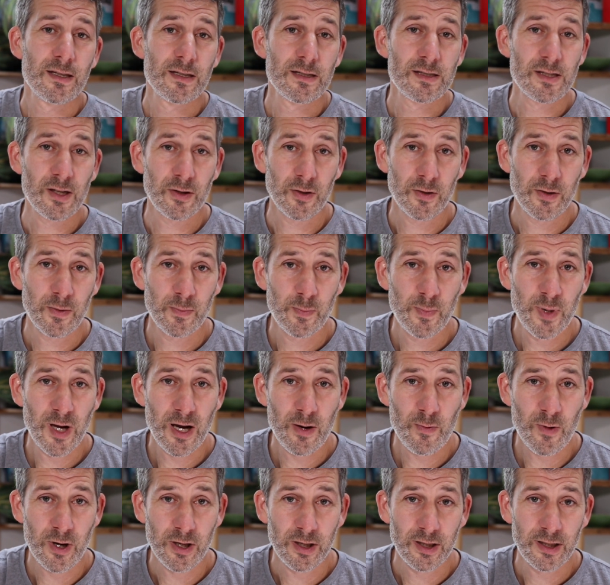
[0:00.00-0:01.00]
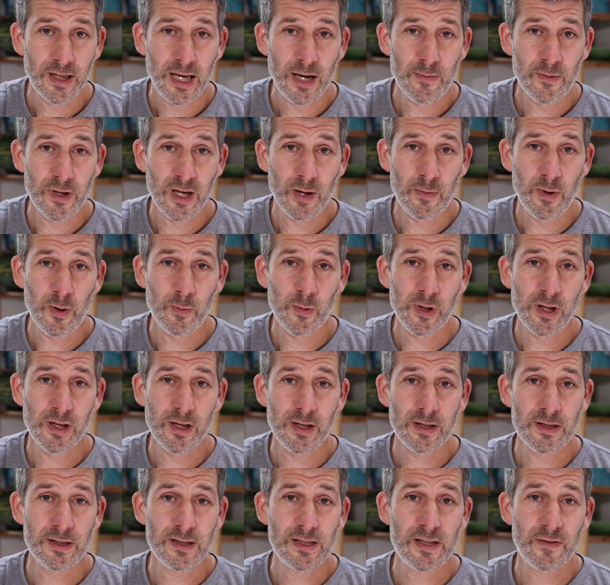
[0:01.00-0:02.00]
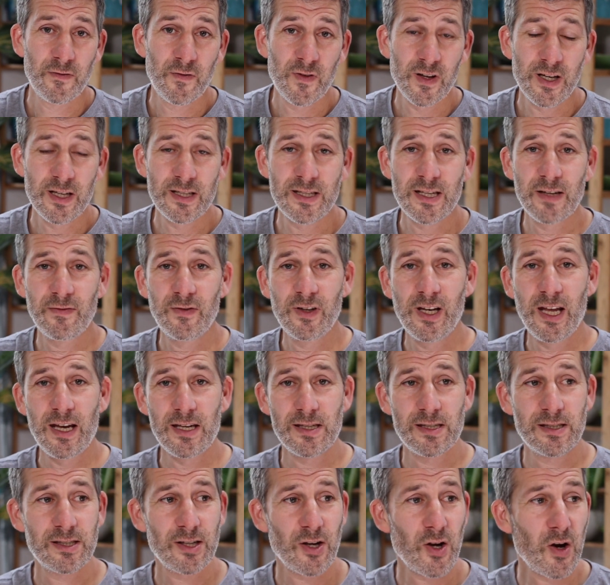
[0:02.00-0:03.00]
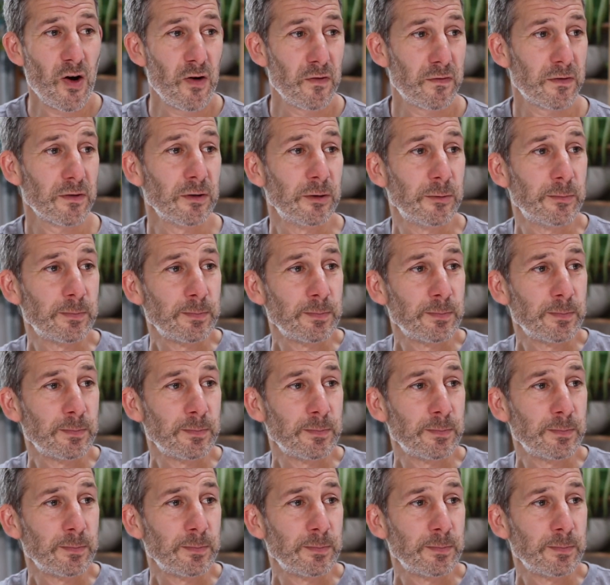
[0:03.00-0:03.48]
So part one, can we come up with a definitive list of,